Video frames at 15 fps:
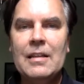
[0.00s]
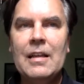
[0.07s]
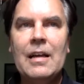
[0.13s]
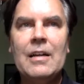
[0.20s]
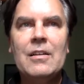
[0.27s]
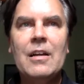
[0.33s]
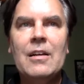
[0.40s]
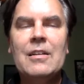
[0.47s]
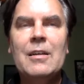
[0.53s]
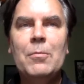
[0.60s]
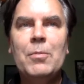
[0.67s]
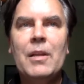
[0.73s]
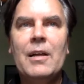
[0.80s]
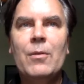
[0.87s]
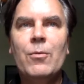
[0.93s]
I'll keep
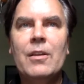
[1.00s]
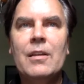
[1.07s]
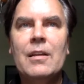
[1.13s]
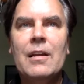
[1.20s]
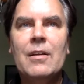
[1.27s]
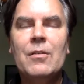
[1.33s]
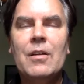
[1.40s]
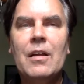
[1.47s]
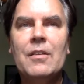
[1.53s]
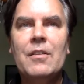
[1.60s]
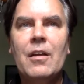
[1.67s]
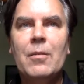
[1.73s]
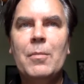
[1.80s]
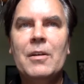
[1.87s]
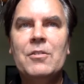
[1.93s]
playing with it. I
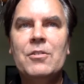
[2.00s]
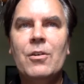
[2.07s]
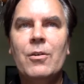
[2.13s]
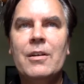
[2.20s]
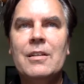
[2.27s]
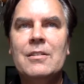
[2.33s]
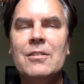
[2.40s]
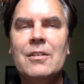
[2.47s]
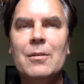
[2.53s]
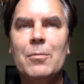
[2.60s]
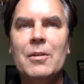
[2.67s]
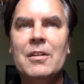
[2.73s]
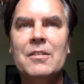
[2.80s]
thought about showing it to you, but